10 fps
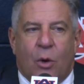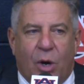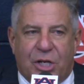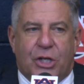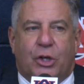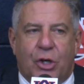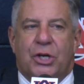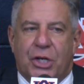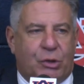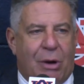We just couldn't
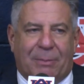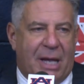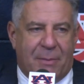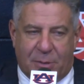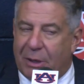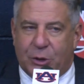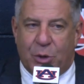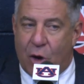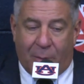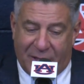disrupt them as much as we
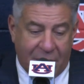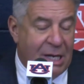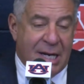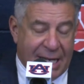normally did.